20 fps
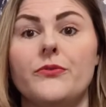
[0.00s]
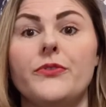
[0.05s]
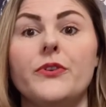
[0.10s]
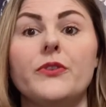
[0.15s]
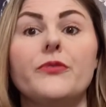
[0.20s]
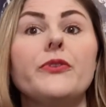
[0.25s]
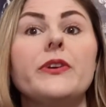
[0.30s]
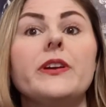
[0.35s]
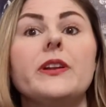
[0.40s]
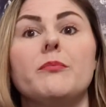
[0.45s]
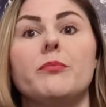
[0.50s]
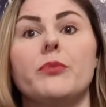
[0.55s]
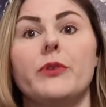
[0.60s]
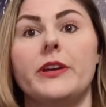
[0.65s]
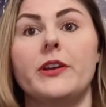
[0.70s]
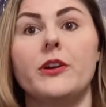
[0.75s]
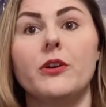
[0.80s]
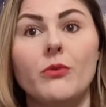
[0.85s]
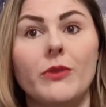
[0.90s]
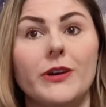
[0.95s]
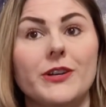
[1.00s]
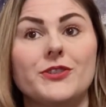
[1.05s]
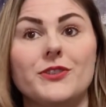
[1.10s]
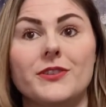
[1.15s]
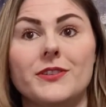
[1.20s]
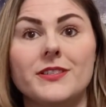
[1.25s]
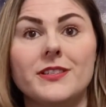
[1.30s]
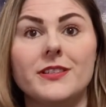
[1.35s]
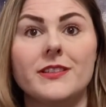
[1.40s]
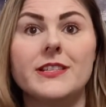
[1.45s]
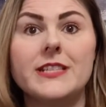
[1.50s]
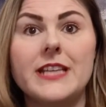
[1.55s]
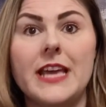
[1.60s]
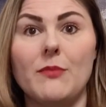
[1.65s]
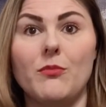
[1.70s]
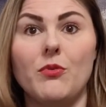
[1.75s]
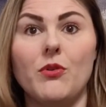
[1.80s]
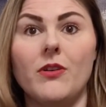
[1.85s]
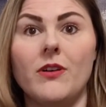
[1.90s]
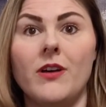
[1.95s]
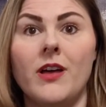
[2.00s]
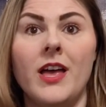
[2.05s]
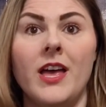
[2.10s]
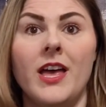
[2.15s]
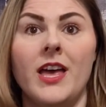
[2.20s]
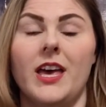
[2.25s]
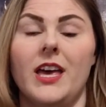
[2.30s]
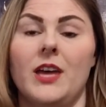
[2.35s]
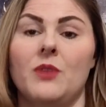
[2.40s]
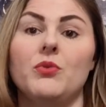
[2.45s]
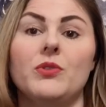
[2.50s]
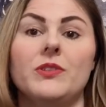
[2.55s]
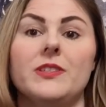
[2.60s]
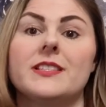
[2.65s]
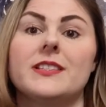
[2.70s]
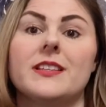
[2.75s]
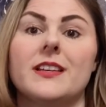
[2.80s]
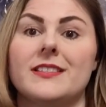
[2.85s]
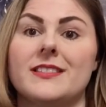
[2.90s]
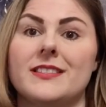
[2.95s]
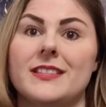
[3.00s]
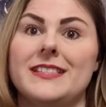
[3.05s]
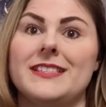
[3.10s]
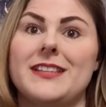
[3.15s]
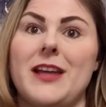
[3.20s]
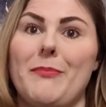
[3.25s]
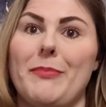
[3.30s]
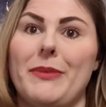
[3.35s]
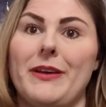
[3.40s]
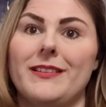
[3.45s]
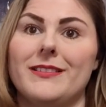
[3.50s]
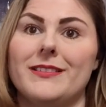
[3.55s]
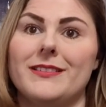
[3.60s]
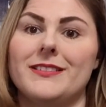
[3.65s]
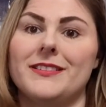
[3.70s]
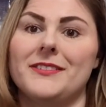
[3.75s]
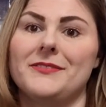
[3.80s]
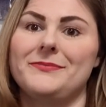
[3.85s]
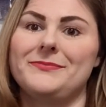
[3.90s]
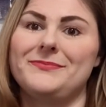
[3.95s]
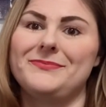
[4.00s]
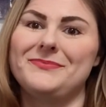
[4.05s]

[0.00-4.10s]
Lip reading: feel free to bring your questions to the table and we'll discuss these topics.